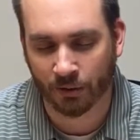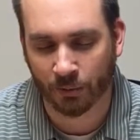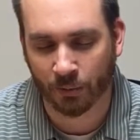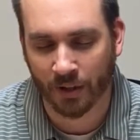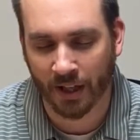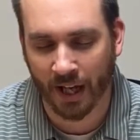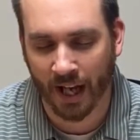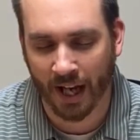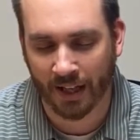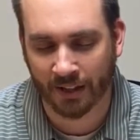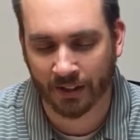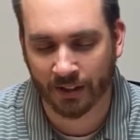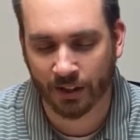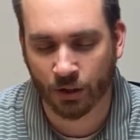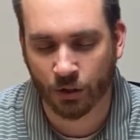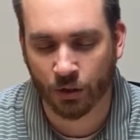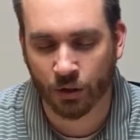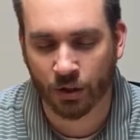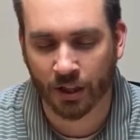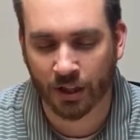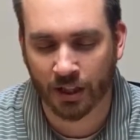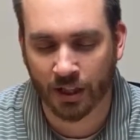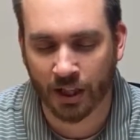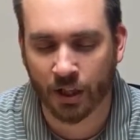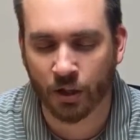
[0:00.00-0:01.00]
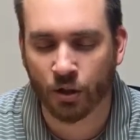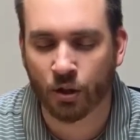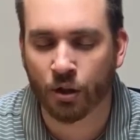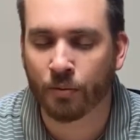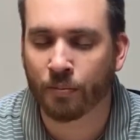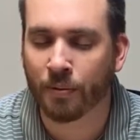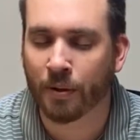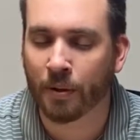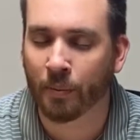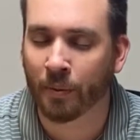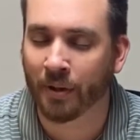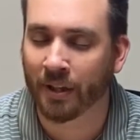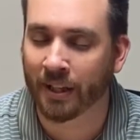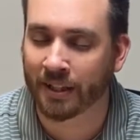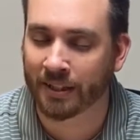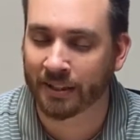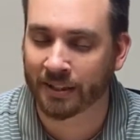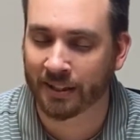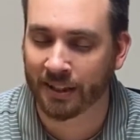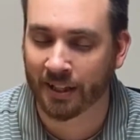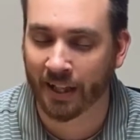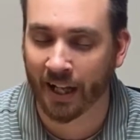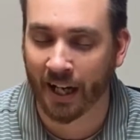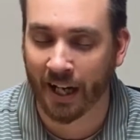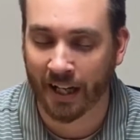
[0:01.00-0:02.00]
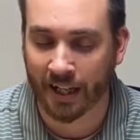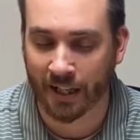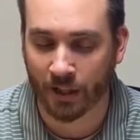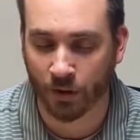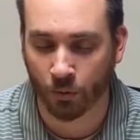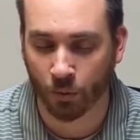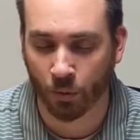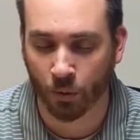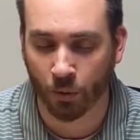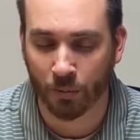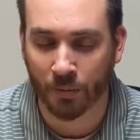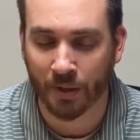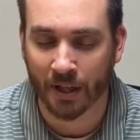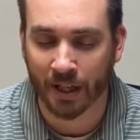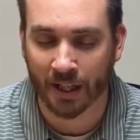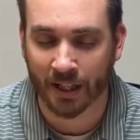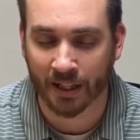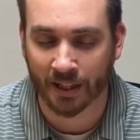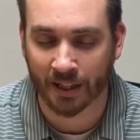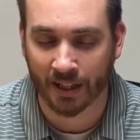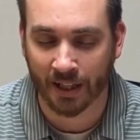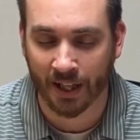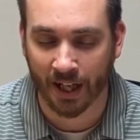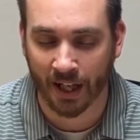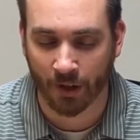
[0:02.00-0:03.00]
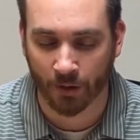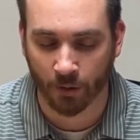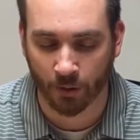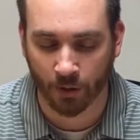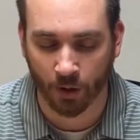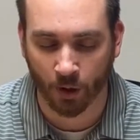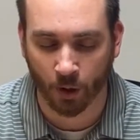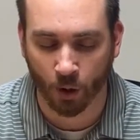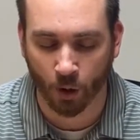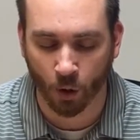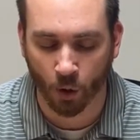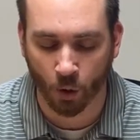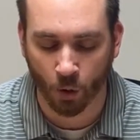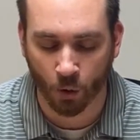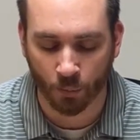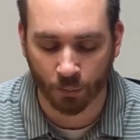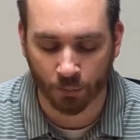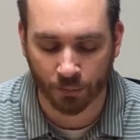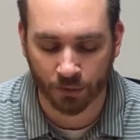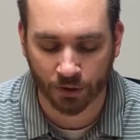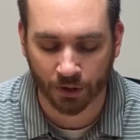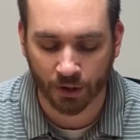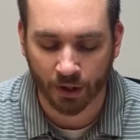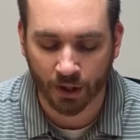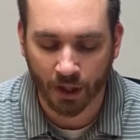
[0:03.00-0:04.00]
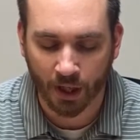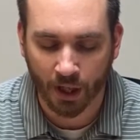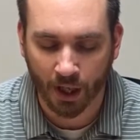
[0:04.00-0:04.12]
And we ask that You continue to be with us tonight as we're meeting together in our homes.